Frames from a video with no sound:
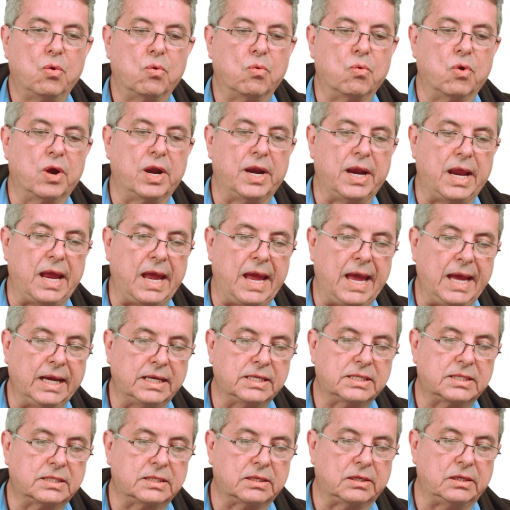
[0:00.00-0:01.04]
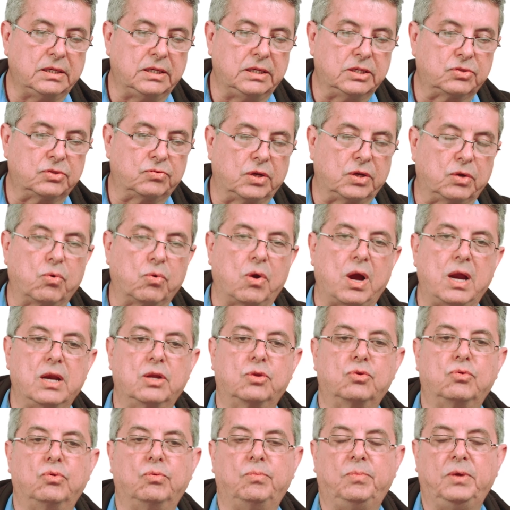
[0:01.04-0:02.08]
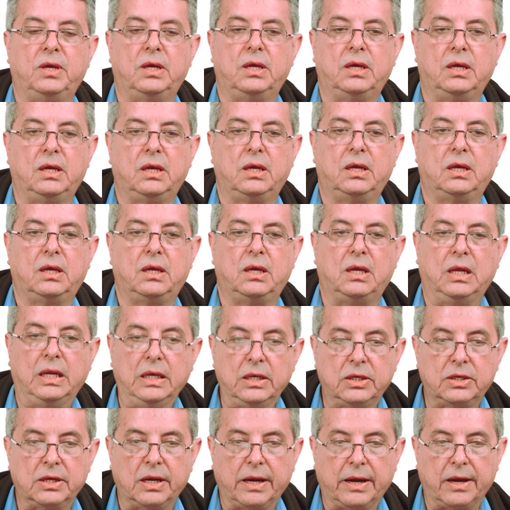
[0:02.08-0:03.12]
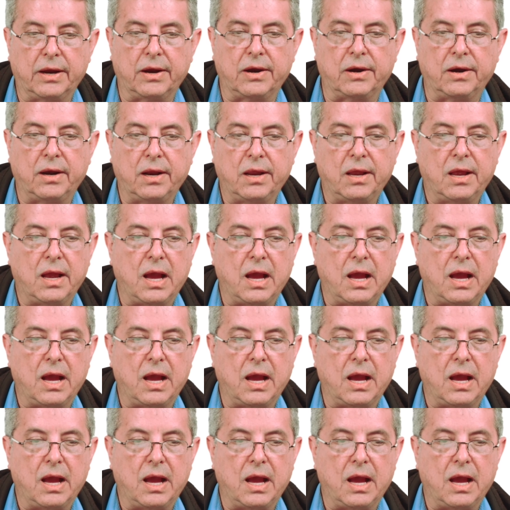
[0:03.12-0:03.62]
where x is required to be integer